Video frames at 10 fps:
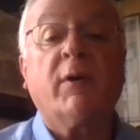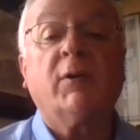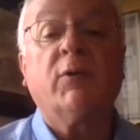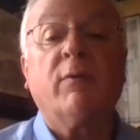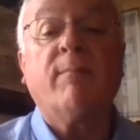
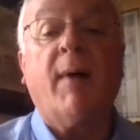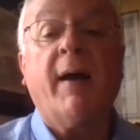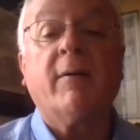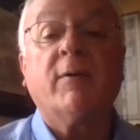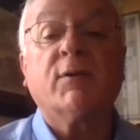including
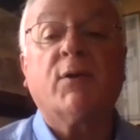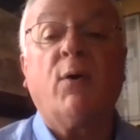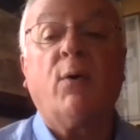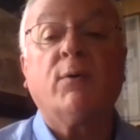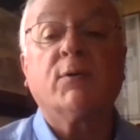Meijer's,
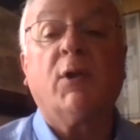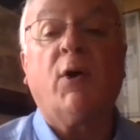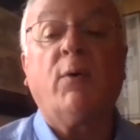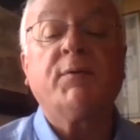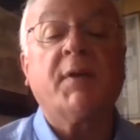Kohl's,
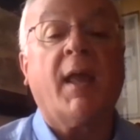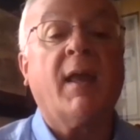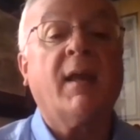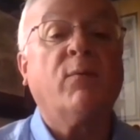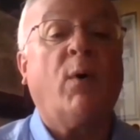Lowe's,
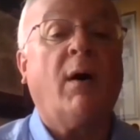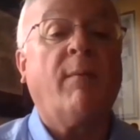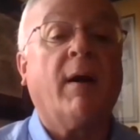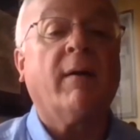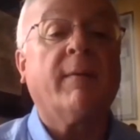and
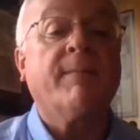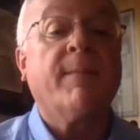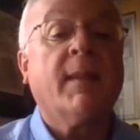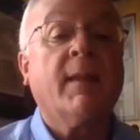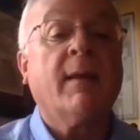Walmart.
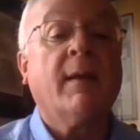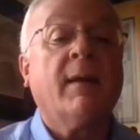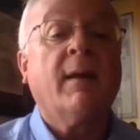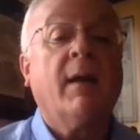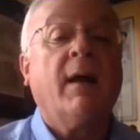
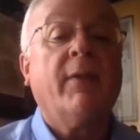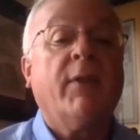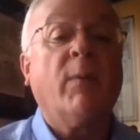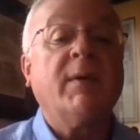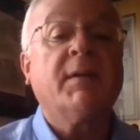
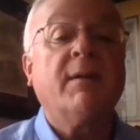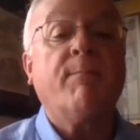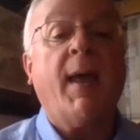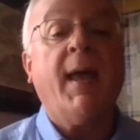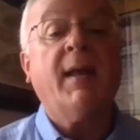The
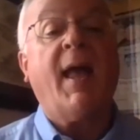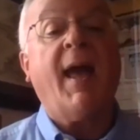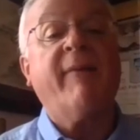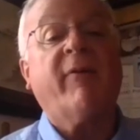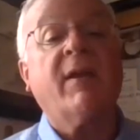recent
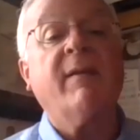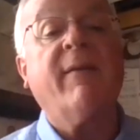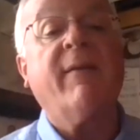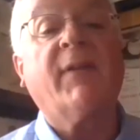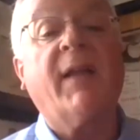
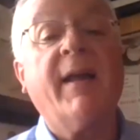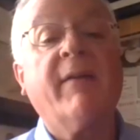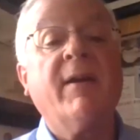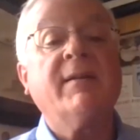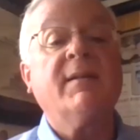Pan-African flag
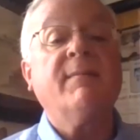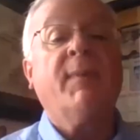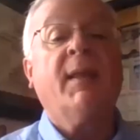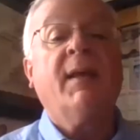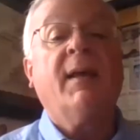raising.
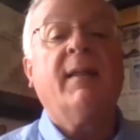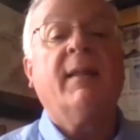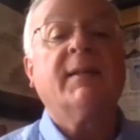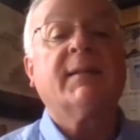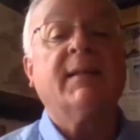
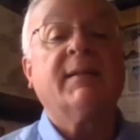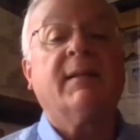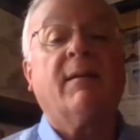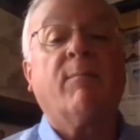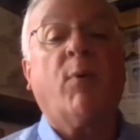This is
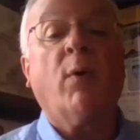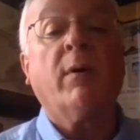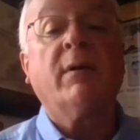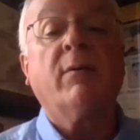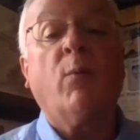an
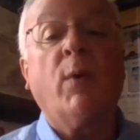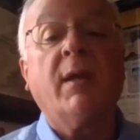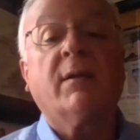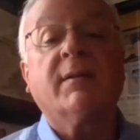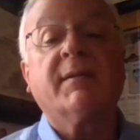important
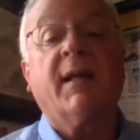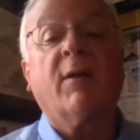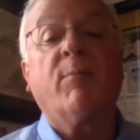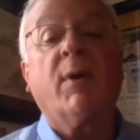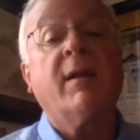week to
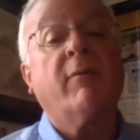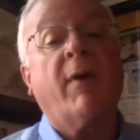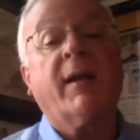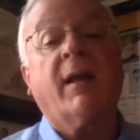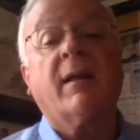celebrate and
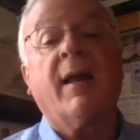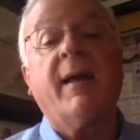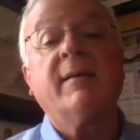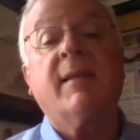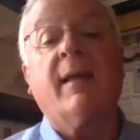
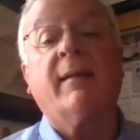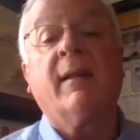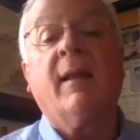recognize that